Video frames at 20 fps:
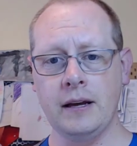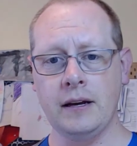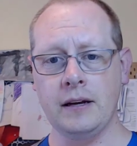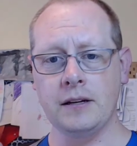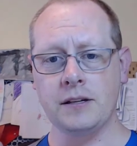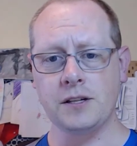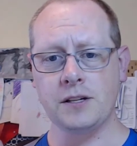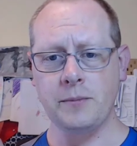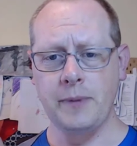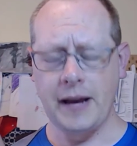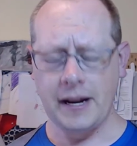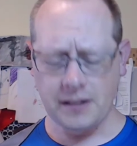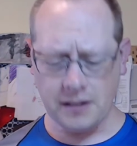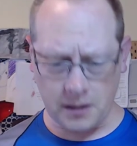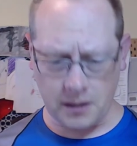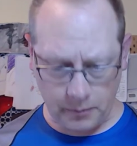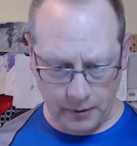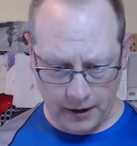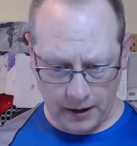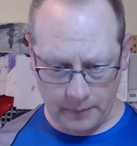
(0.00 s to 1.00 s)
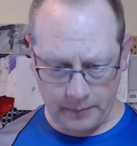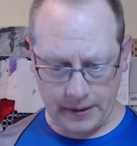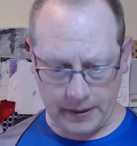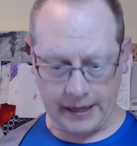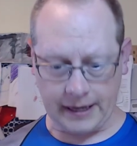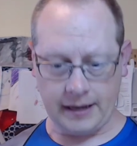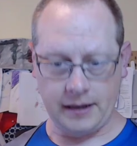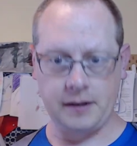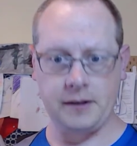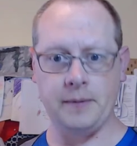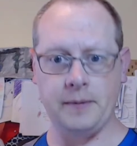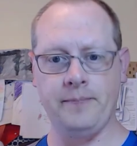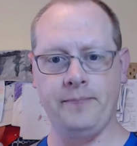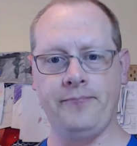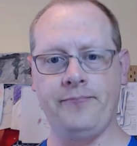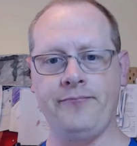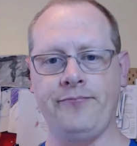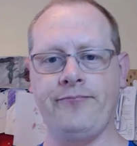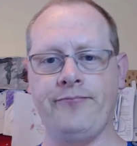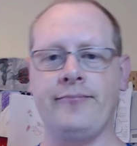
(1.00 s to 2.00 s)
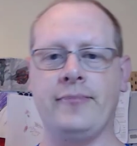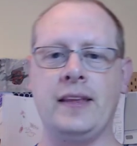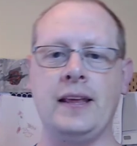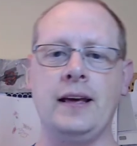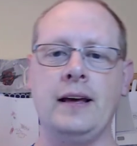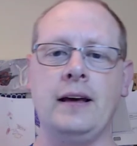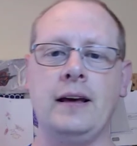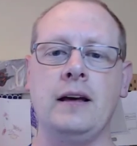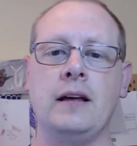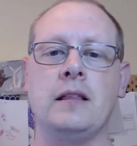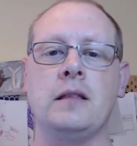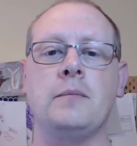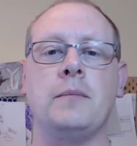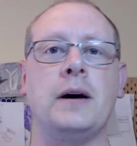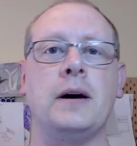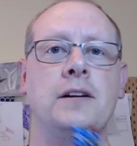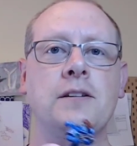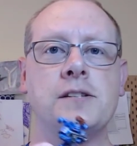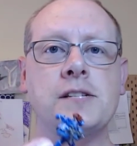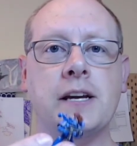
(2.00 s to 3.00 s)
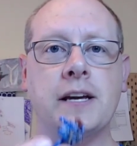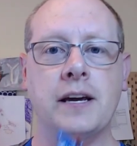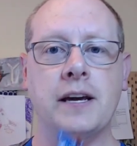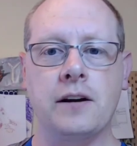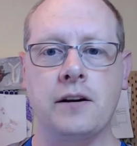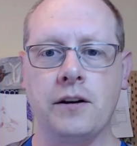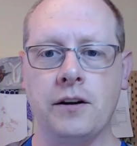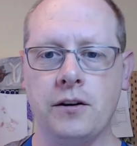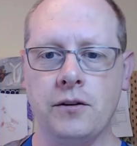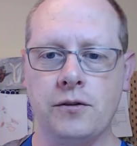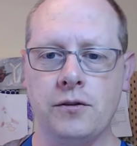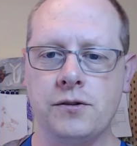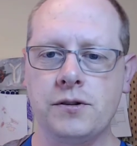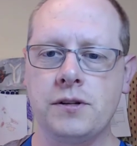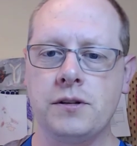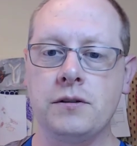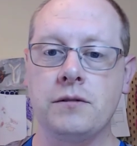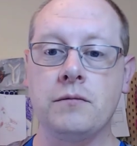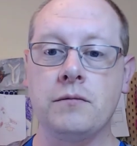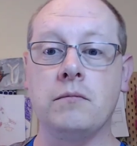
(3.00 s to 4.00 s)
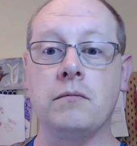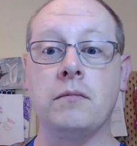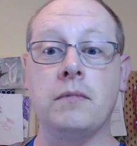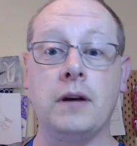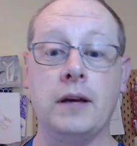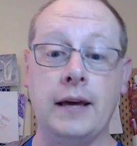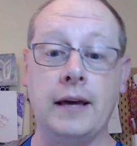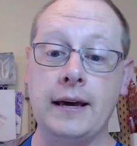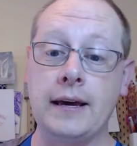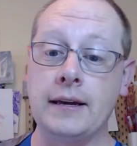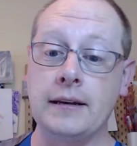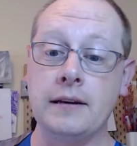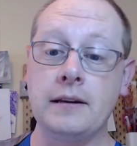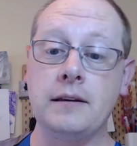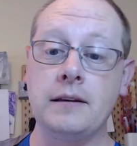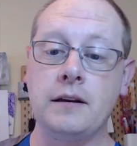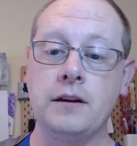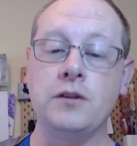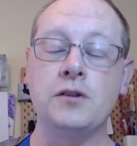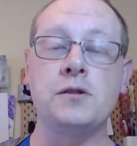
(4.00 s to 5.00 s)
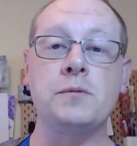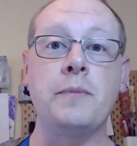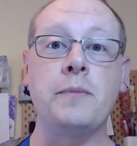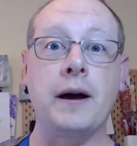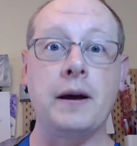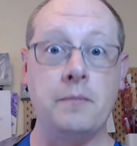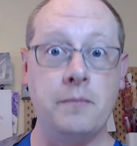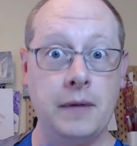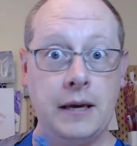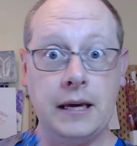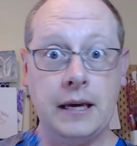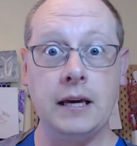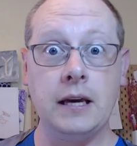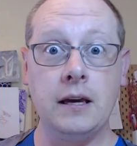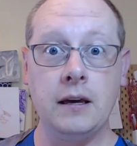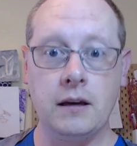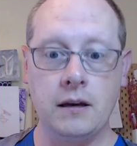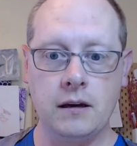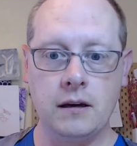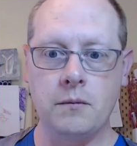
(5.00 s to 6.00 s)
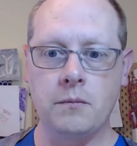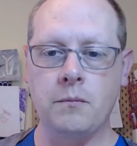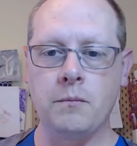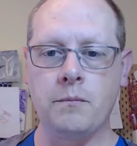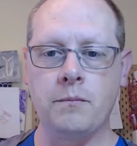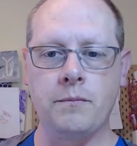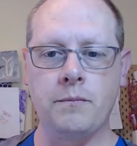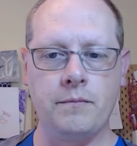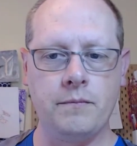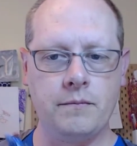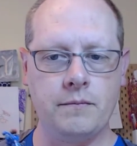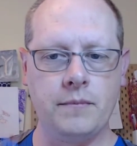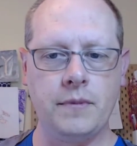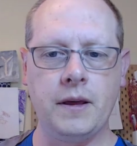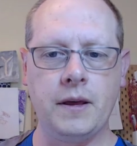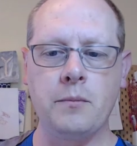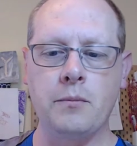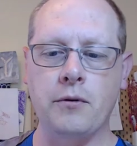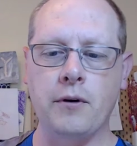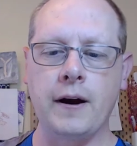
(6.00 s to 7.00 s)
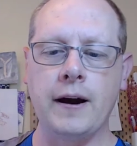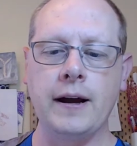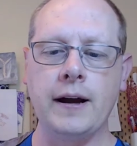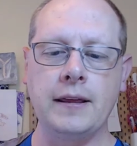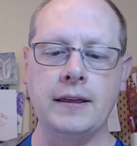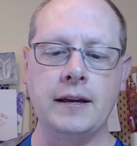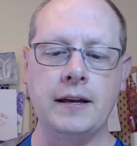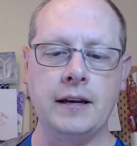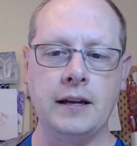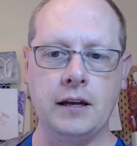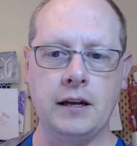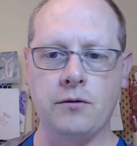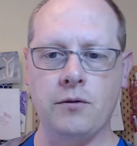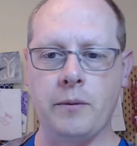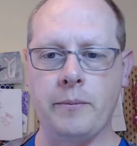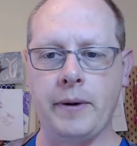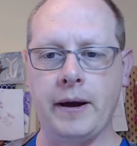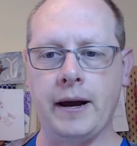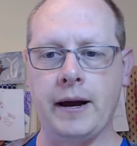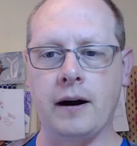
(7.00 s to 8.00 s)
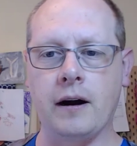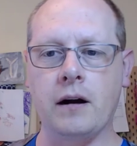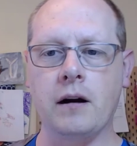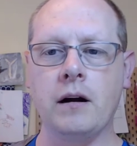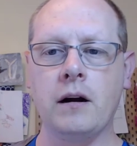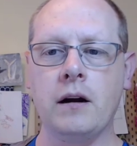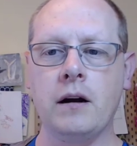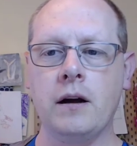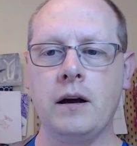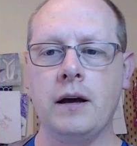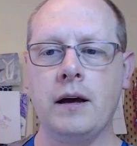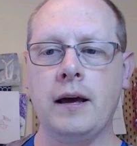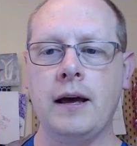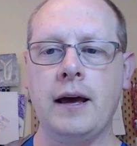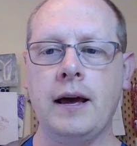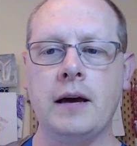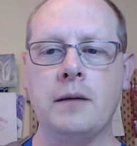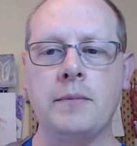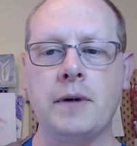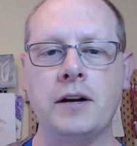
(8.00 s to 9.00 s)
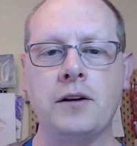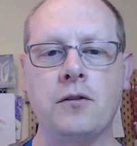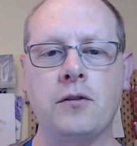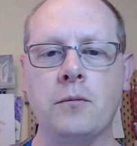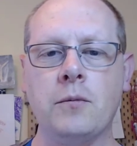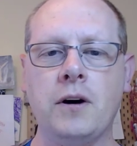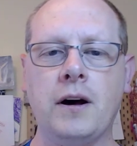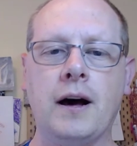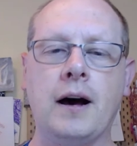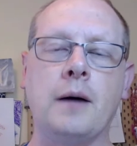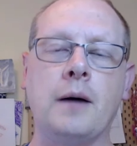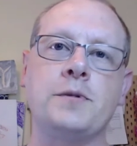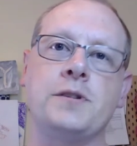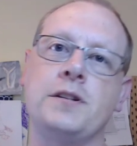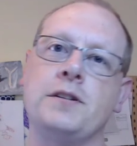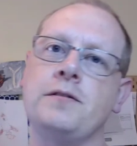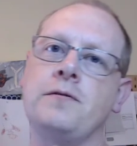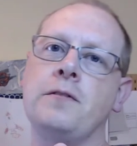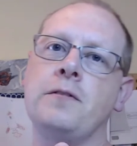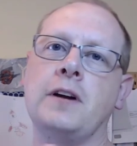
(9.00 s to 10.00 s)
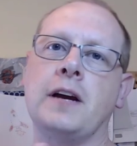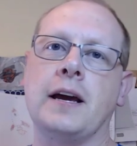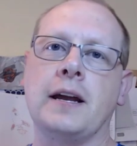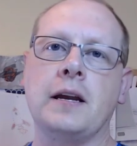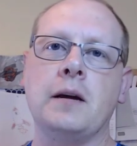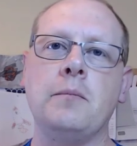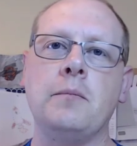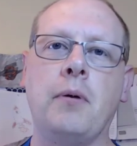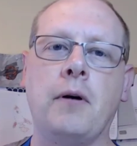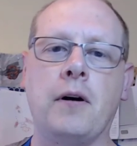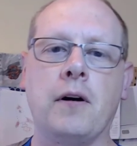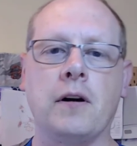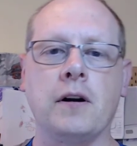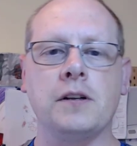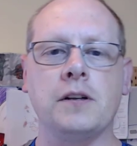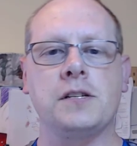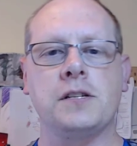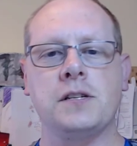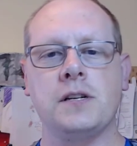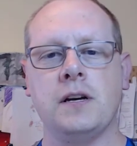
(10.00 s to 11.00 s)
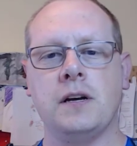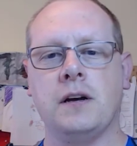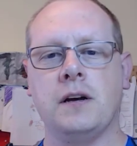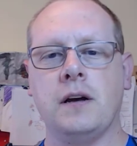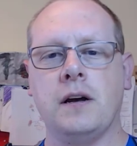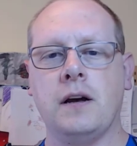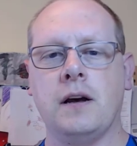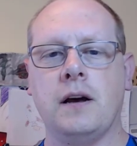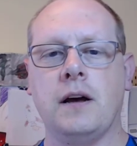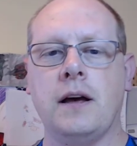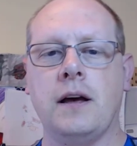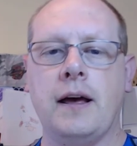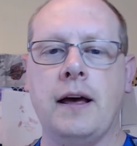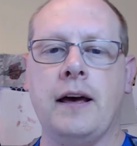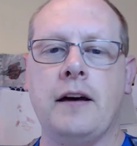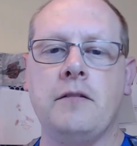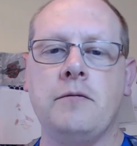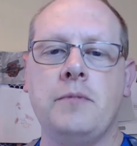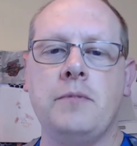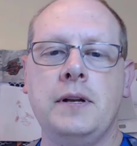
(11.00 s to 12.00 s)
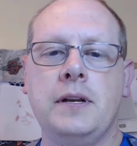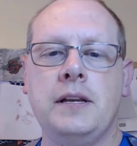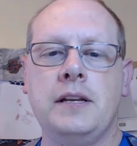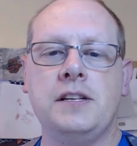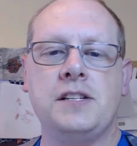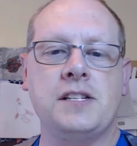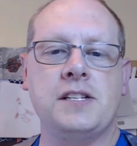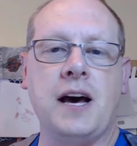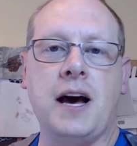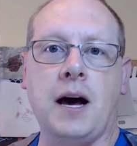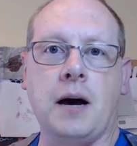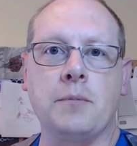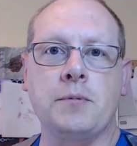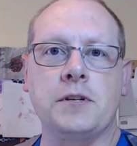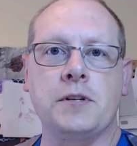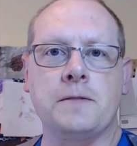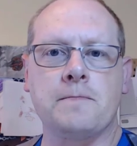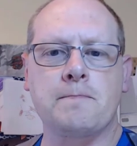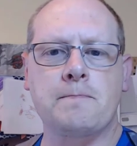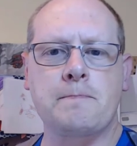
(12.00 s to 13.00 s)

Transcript: So back to the problem at hand. The models I get are used, and used by me. They break, they need repair, and my normal options for getting parts have been stopped,